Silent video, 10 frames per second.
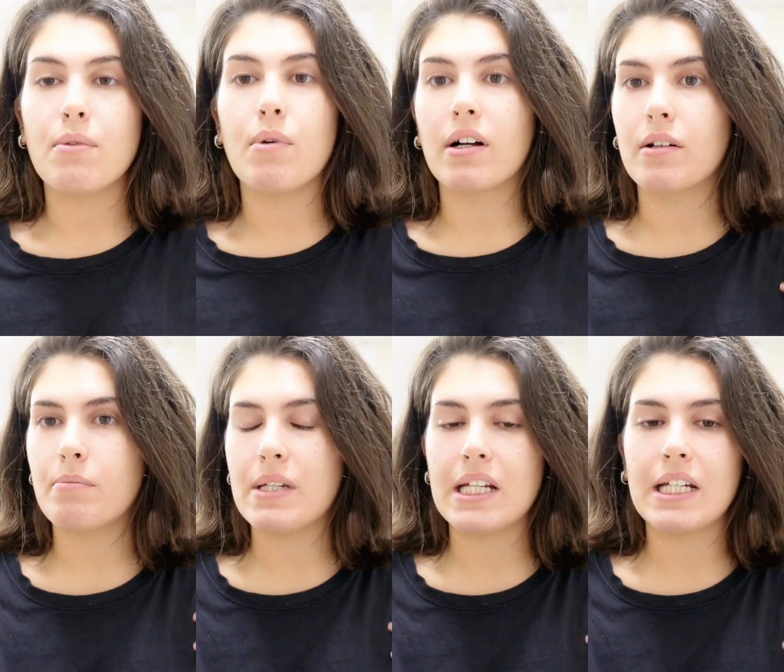welcomed
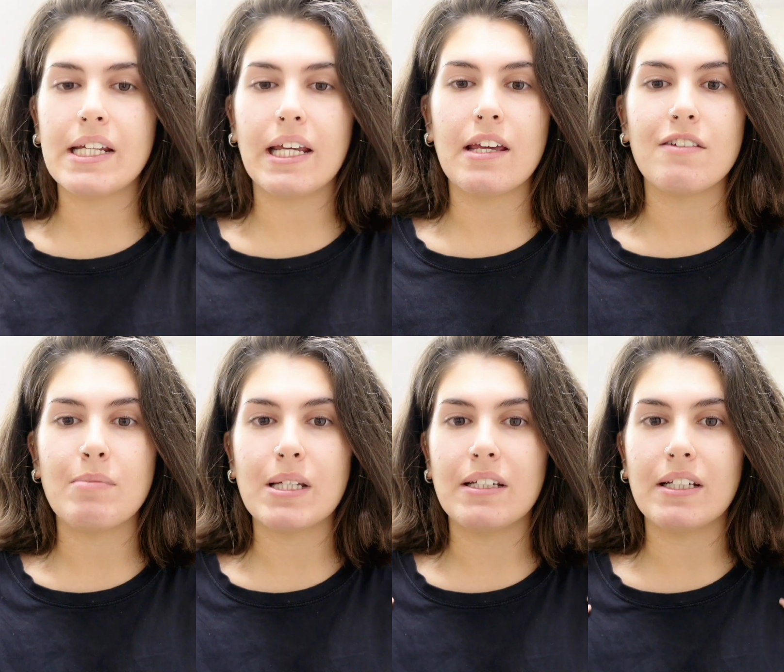me. They gave
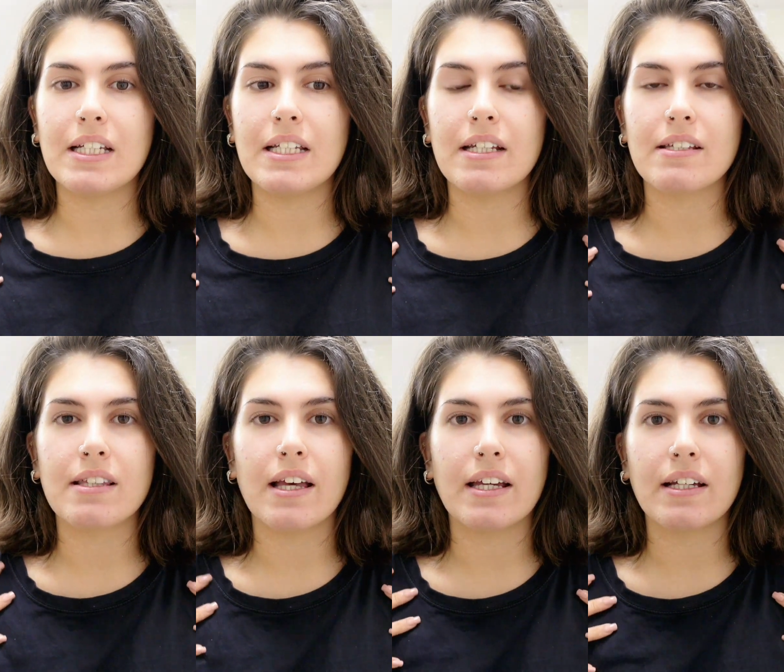me this
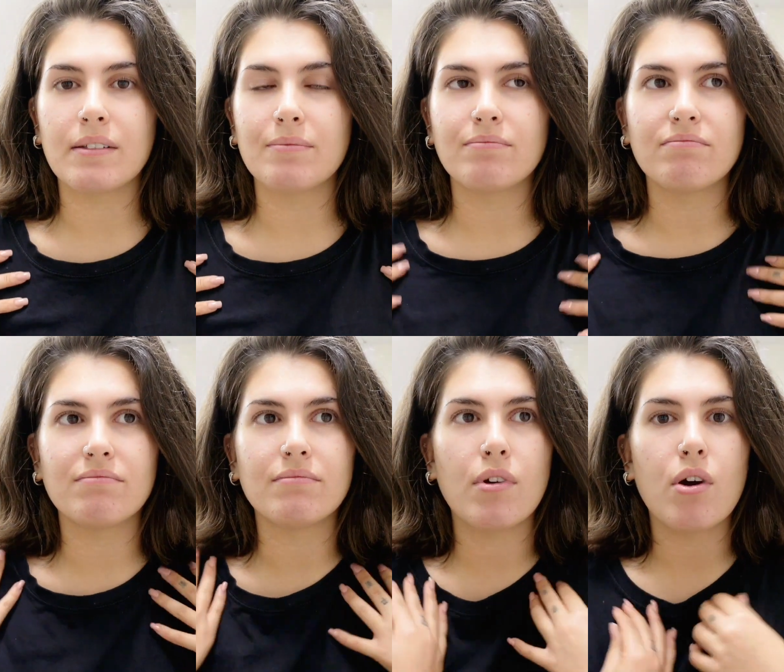like
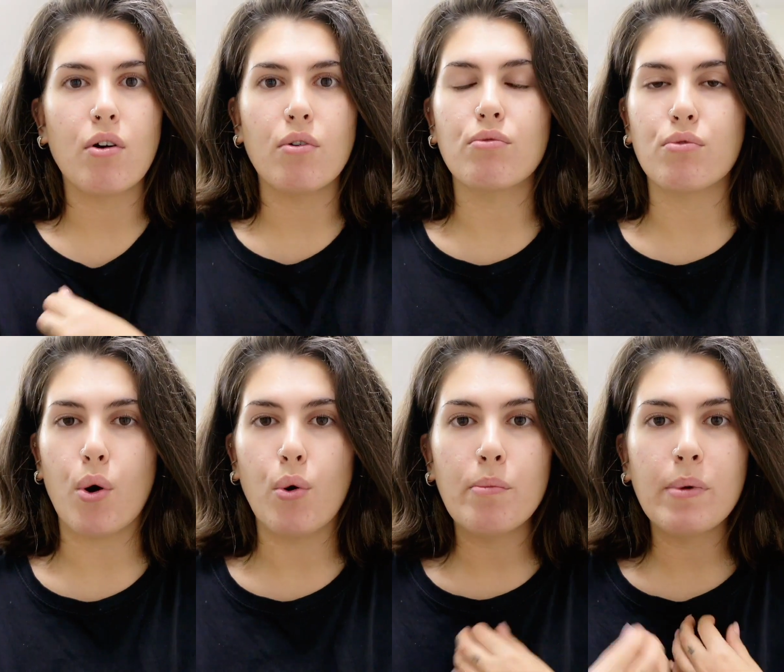
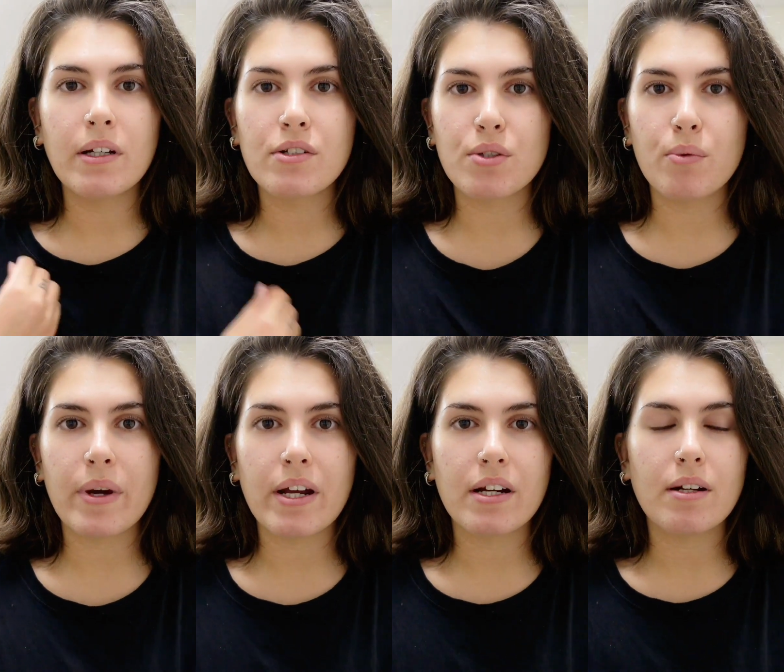robe to
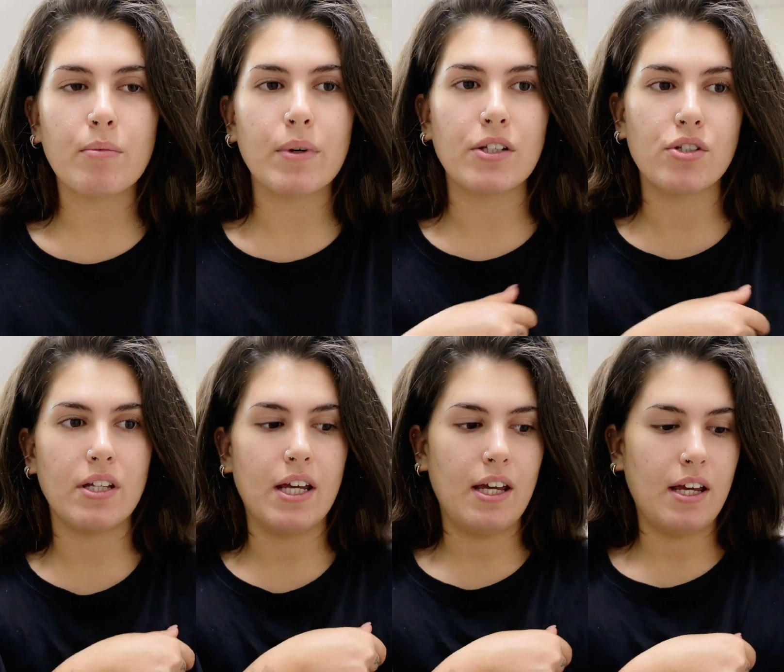wear with
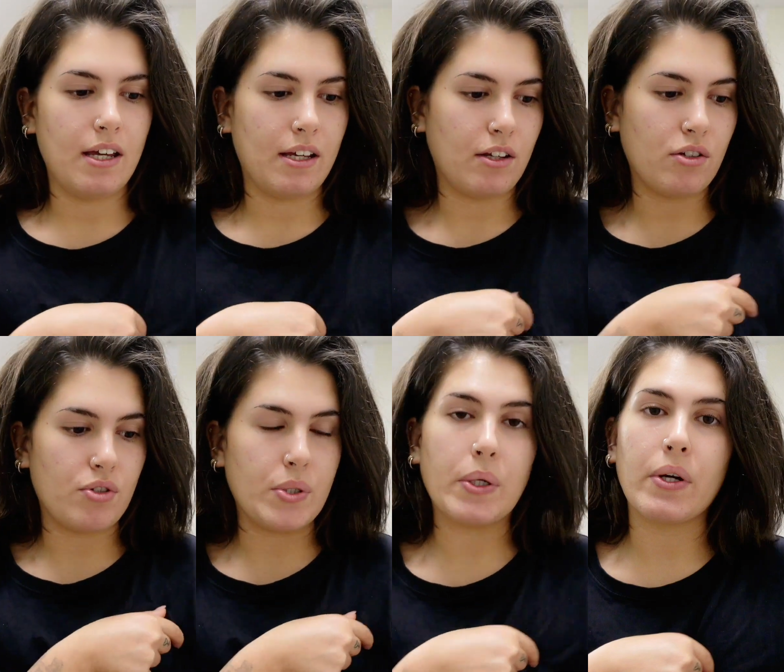
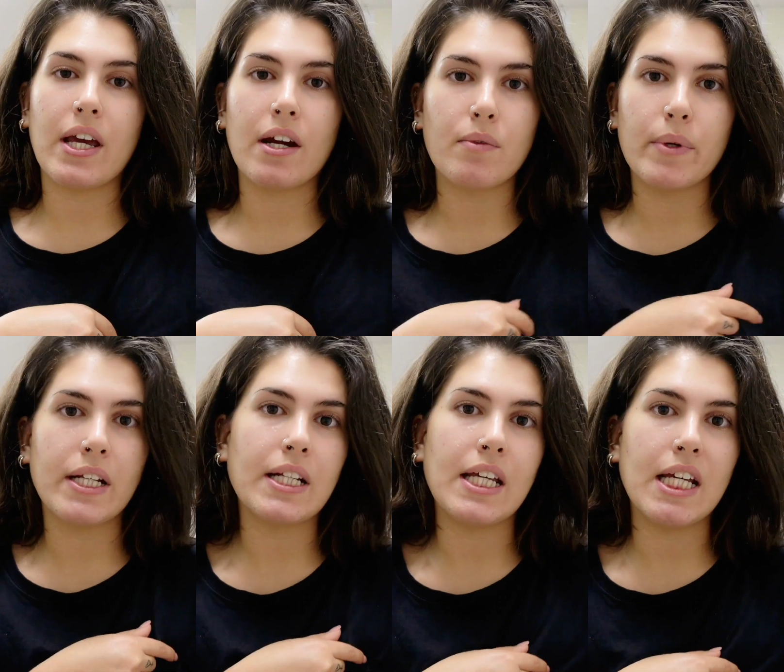Juno Hair
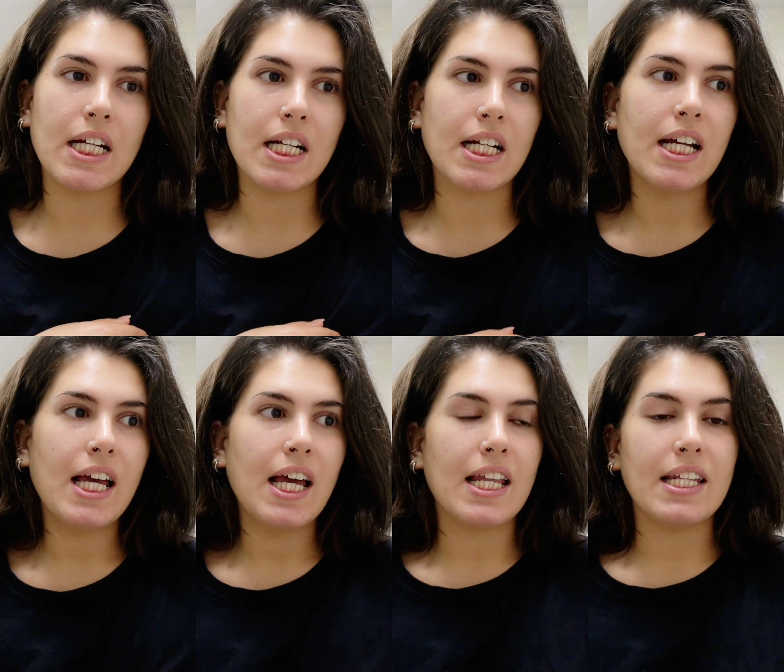written here.
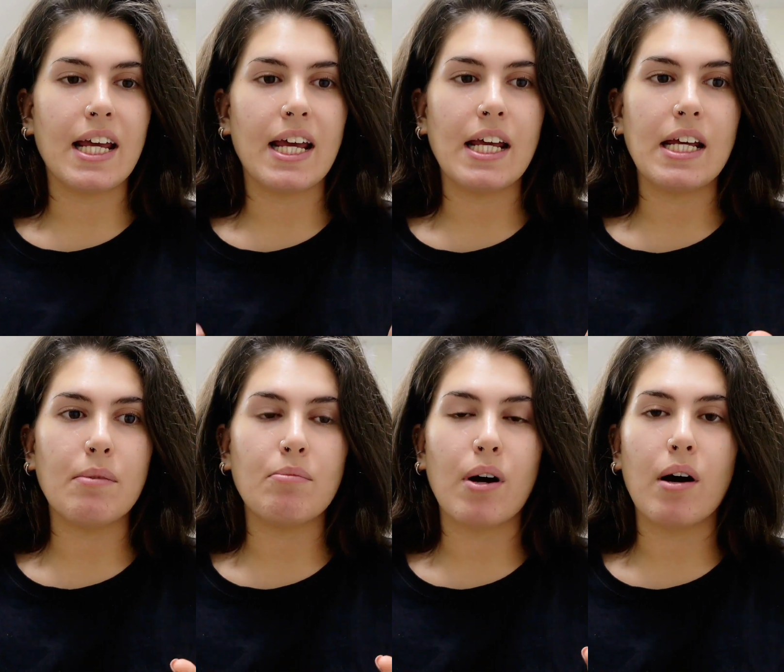They
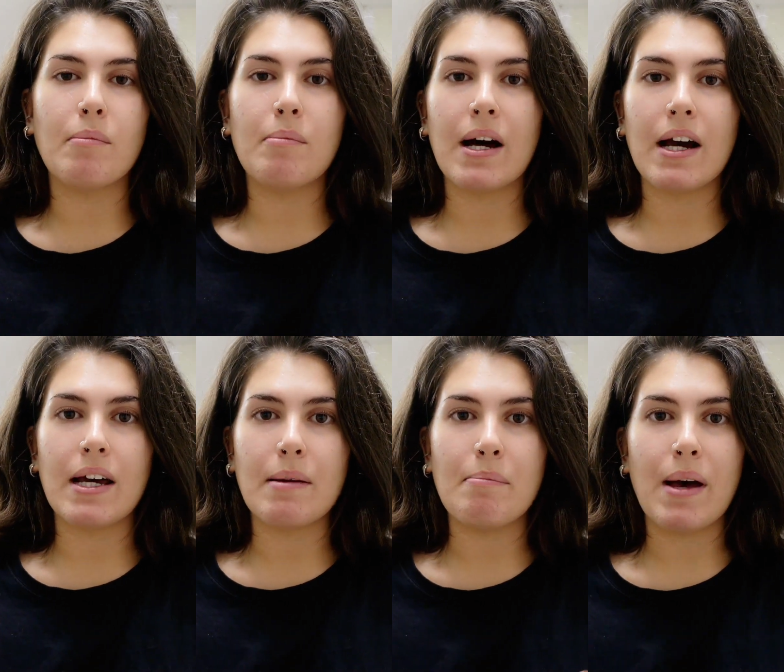brought
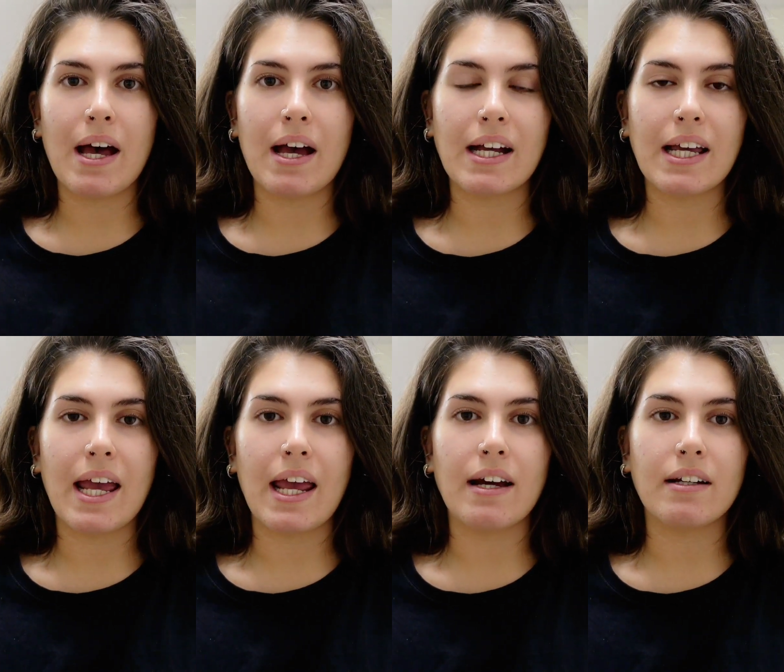my bag
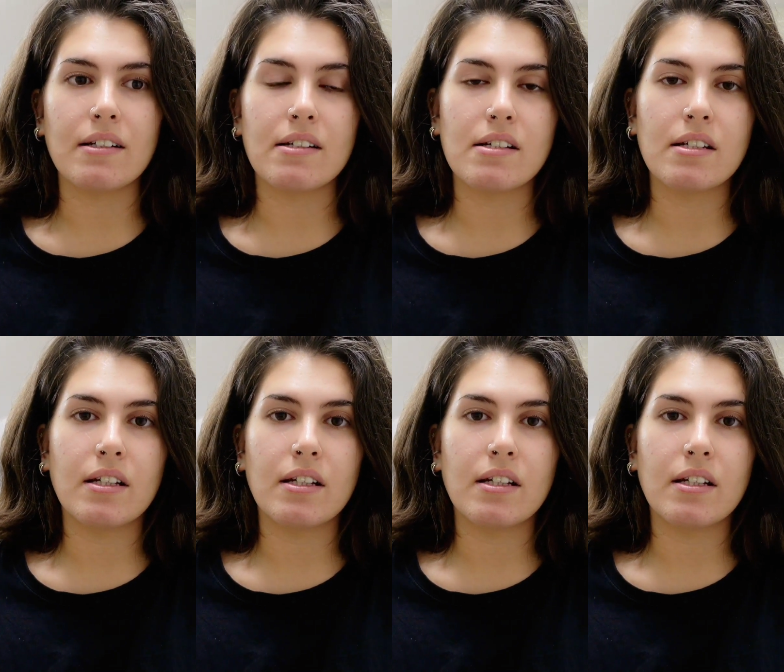and